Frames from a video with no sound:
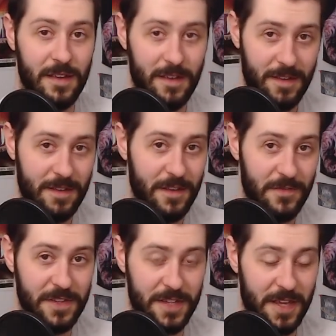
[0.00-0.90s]
of
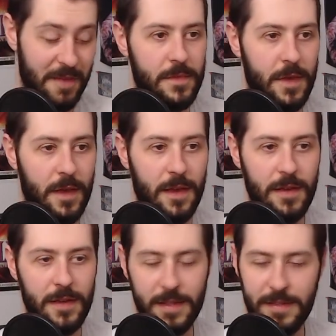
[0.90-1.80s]
this game.
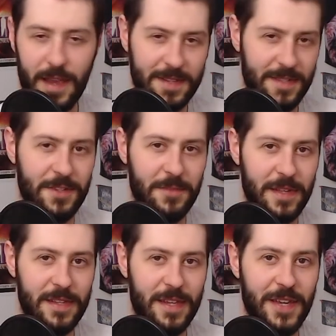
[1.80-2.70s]
It takes a little bit
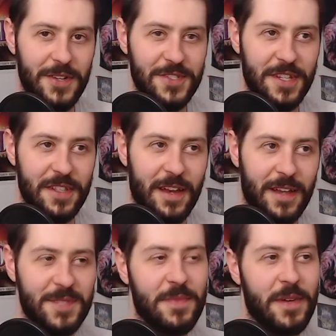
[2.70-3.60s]
to get your sea
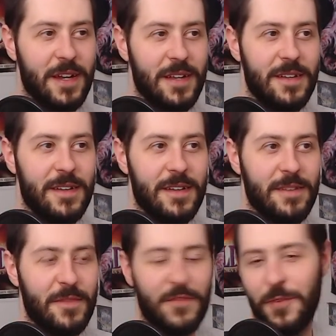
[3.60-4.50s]
legs, but
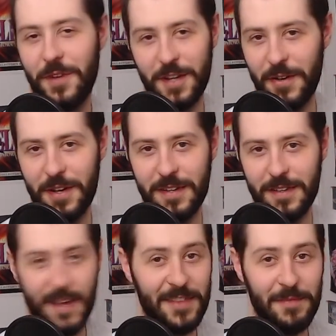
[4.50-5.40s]
before you know it, you'll
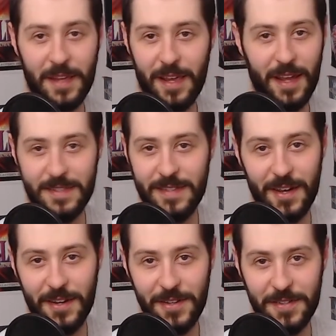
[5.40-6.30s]
have the mechanics down
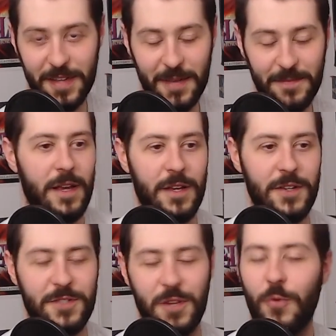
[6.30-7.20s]
in no time.
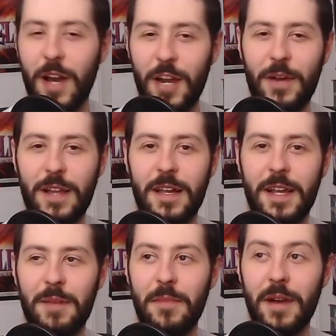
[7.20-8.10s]
So why do I like
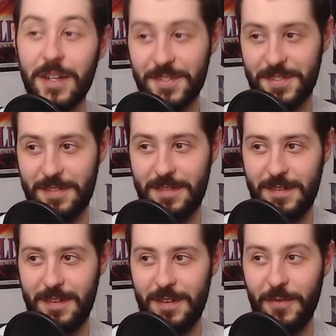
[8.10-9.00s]
it buzzed?
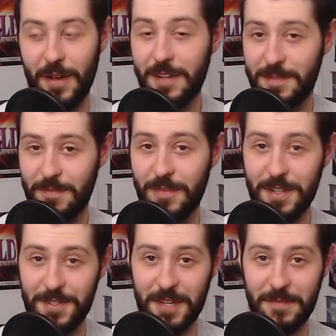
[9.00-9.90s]
Well, pretty
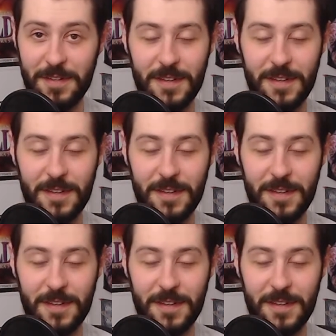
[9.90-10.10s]
simple.